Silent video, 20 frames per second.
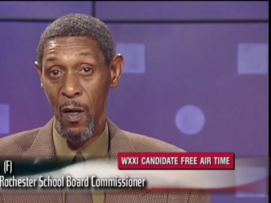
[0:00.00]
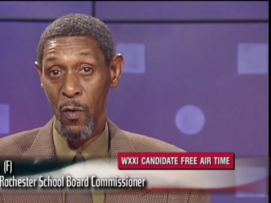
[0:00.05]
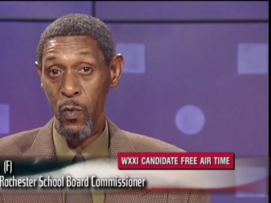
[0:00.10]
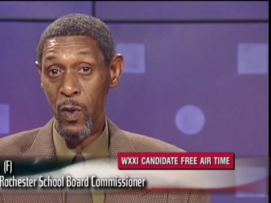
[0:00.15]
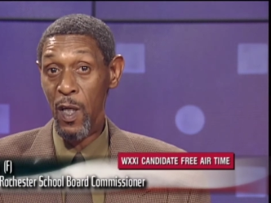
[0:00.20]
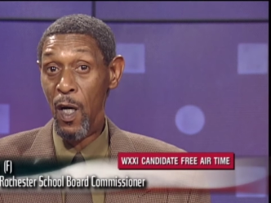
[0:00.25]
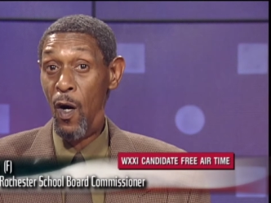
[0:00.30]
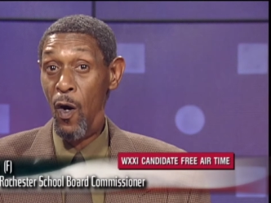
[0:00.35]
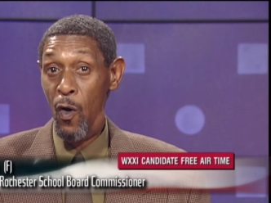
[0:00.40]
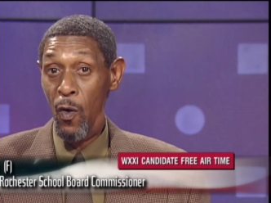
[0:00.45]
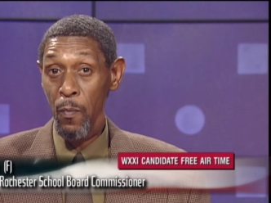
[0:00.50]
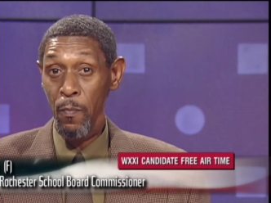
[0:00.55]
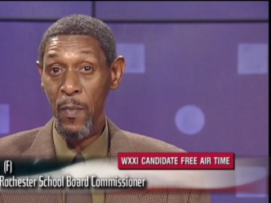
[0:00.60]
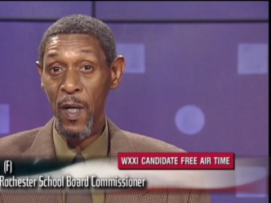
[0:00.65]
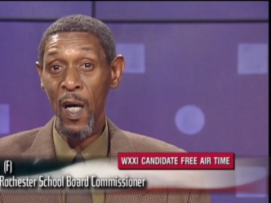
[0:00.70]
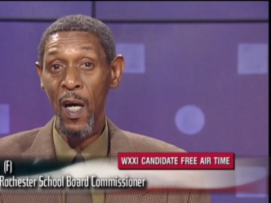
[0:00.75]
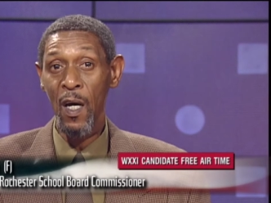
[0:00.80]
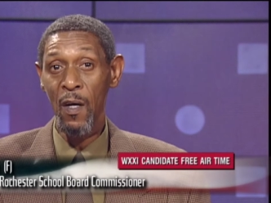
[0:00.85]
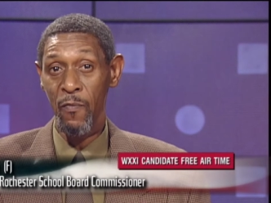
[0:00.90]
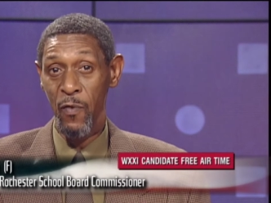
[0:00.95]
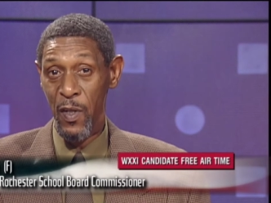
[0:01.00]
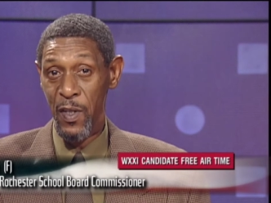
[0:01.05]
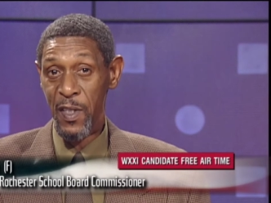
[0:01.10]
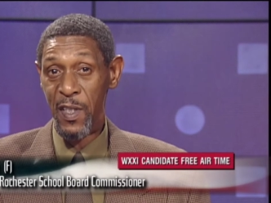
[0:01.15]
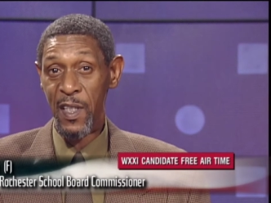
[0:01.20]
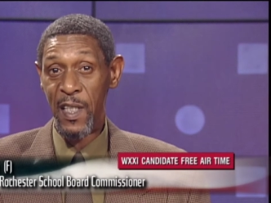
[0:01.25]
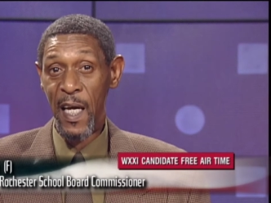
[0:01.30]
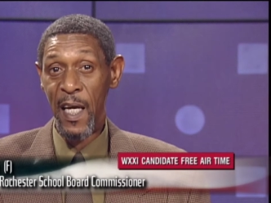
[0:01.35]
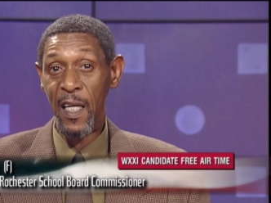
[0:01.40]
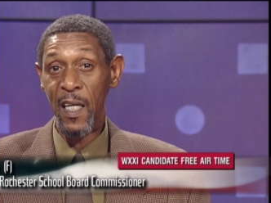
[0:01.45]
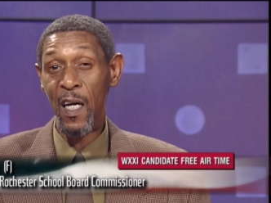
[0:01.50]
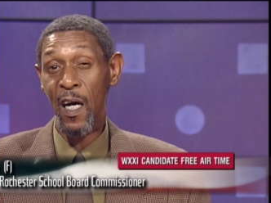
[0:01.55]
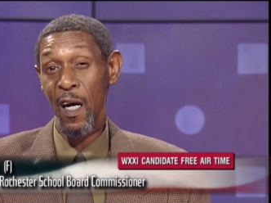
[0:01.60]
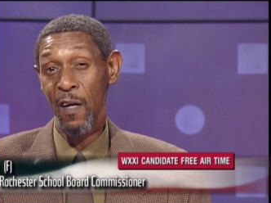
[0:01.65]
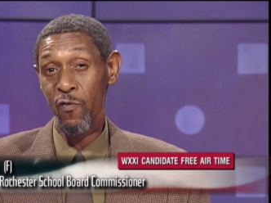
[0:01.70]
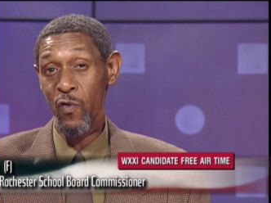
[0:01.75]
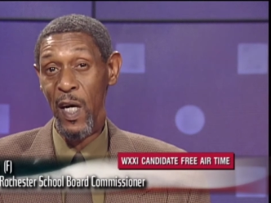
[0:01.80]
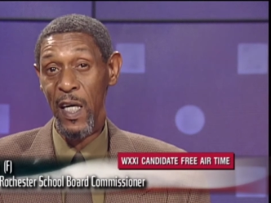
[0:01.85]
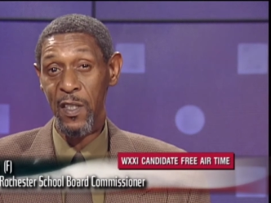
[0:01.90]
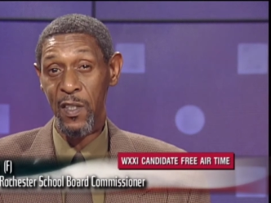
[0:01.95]
We hope, for the sake of
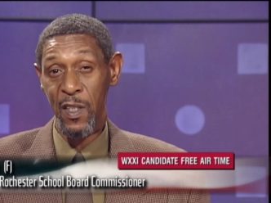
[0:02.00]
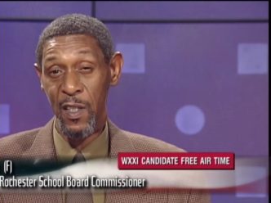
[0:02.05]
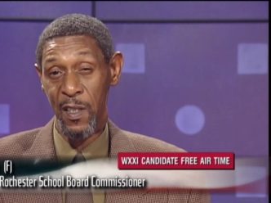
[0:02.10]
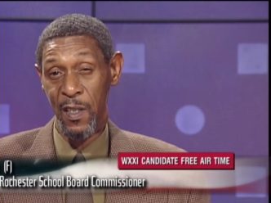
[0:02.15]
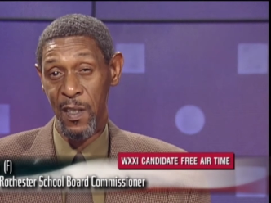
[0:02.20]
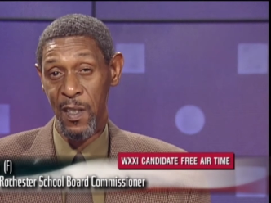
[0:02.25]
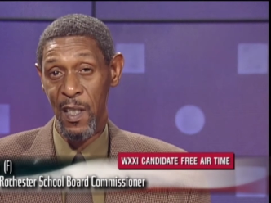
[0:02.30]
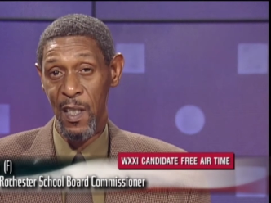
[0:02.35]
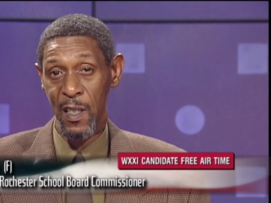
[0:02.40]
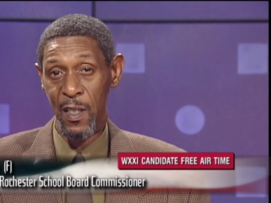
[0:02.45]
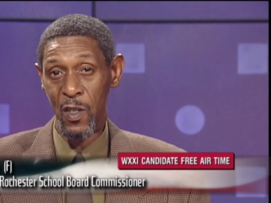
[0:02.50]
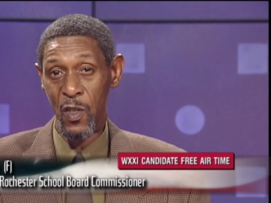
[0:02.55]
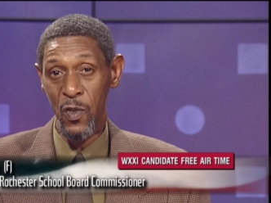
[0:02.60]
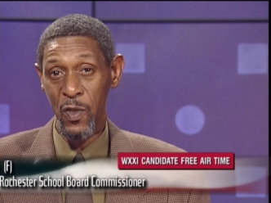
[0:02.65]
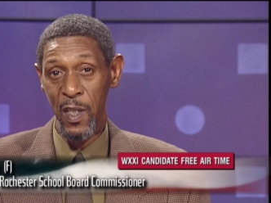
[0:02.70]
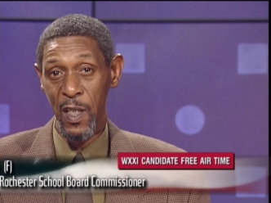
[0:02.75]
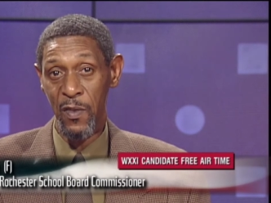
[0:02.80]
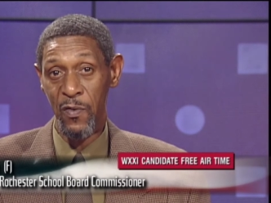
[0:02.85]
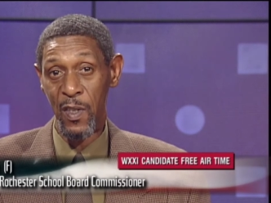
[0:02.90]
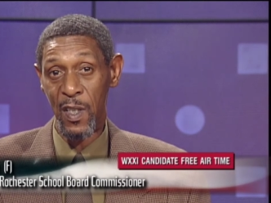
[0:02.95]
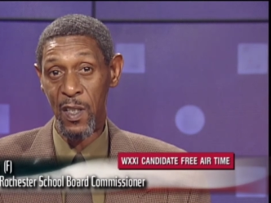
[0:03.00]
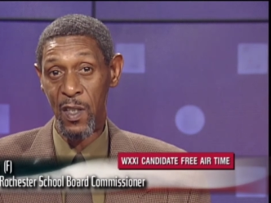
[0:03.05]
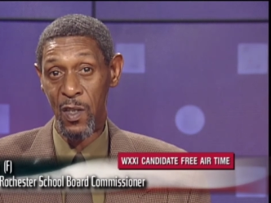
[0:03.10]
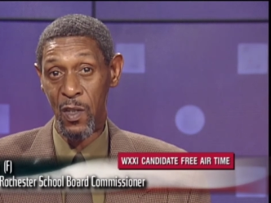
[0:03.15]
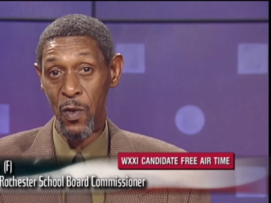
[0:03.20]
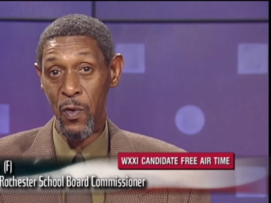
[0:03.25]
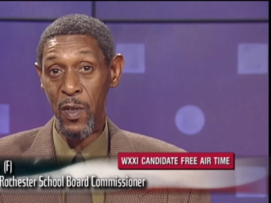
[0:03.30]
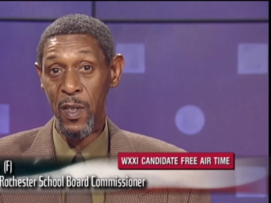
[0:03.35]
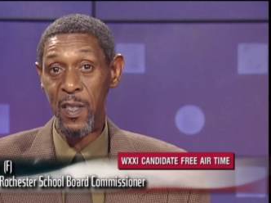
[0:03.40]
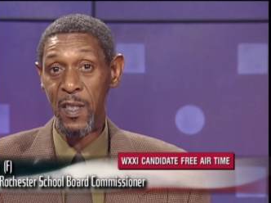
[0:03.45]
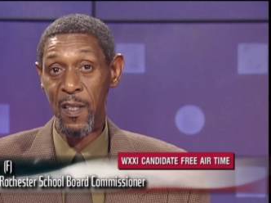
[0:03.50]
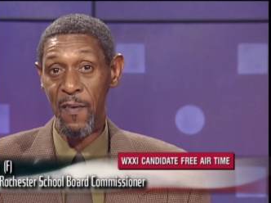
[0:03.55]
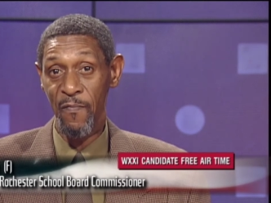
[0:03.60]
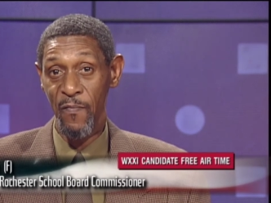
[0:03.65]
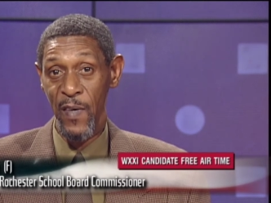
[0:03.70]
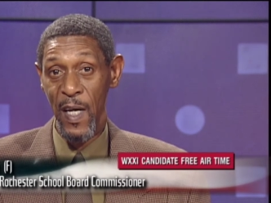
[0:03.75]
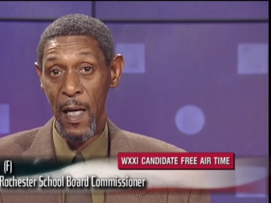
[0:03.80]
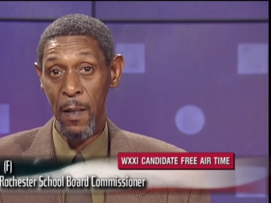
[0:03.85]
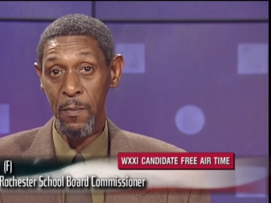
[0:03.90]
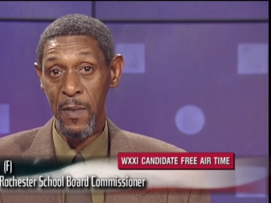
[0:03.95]
Rochester City School District students and
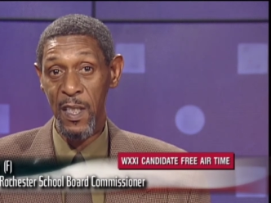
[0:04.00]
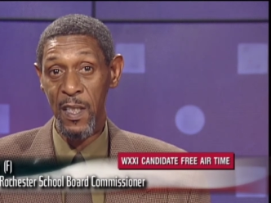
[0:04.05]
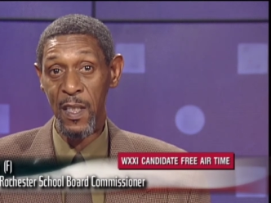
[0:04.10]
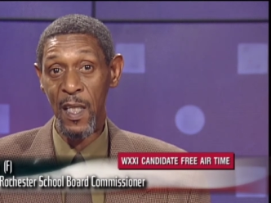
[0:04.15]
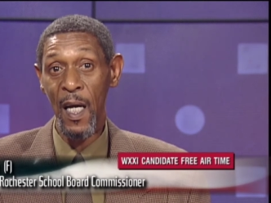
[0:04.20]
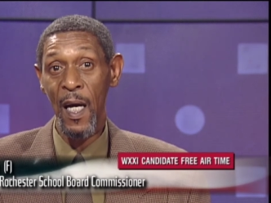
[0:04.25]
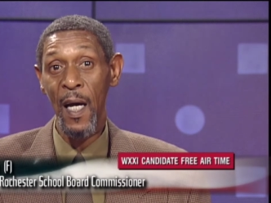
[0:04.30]
families,